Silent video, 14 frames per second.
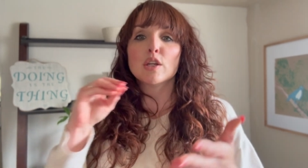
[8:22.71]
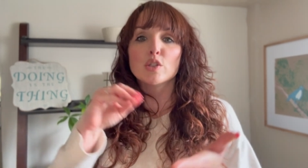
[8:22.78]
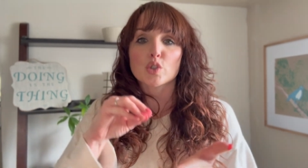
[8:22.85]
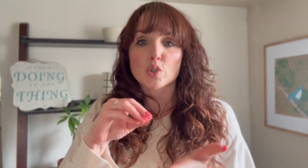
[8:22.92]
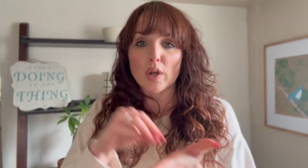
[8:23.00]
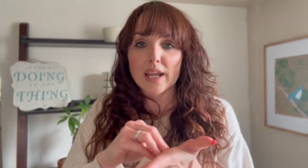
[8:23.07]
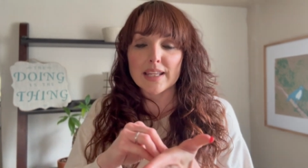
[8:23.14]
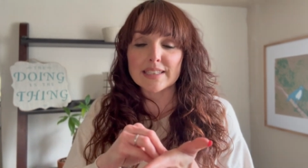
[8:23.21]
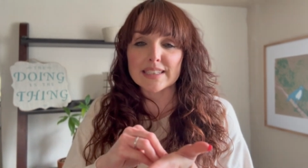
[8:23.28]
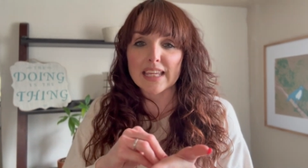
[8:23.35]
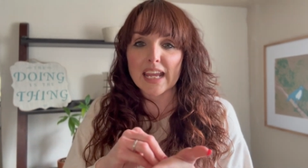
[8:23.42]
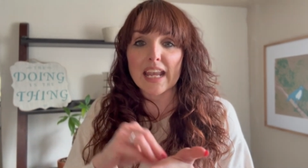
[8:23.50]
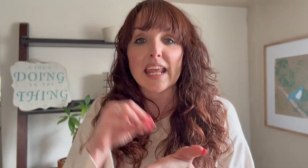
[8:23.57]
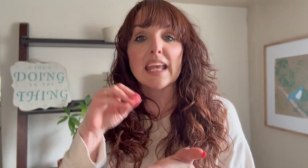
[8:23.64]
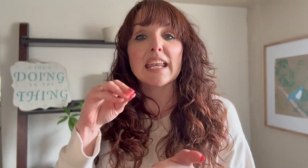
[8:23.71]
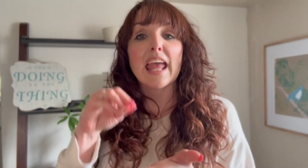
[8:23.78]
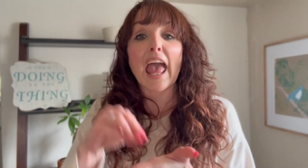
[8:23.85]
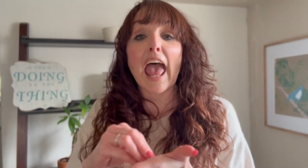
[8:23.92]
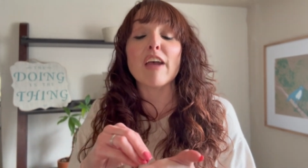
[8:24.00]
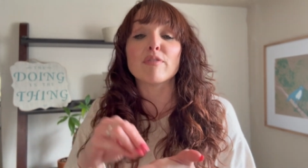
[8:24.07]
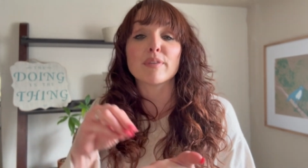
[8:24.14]
translate in
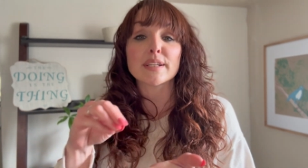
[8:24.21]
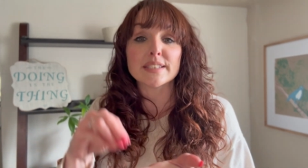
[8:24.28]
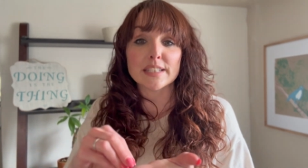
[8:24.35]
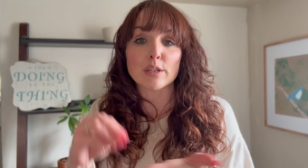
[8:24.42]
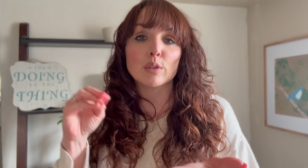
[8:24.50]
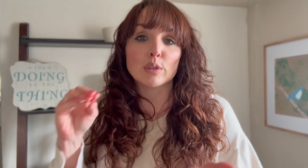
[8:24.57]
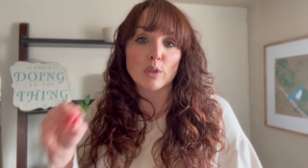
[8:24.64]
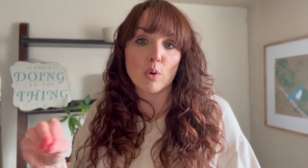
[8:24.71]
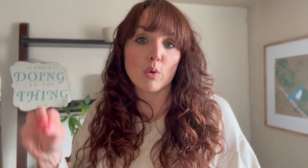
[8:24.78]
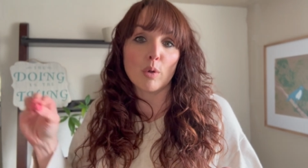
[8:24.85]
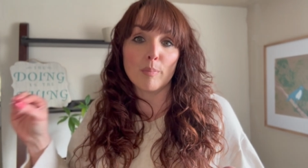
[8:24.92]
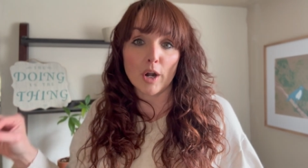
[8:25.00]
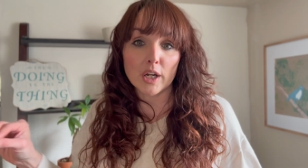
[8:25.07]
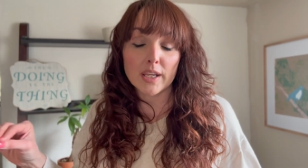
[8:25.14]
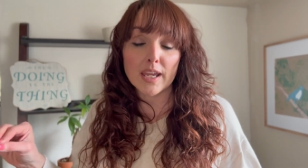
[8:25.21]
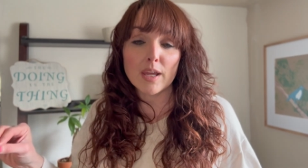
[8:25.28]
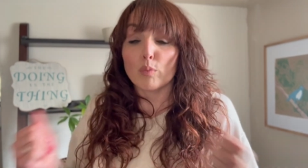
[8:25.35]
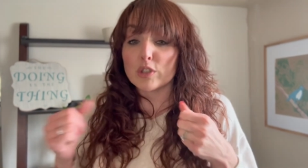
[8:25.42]
every single local market,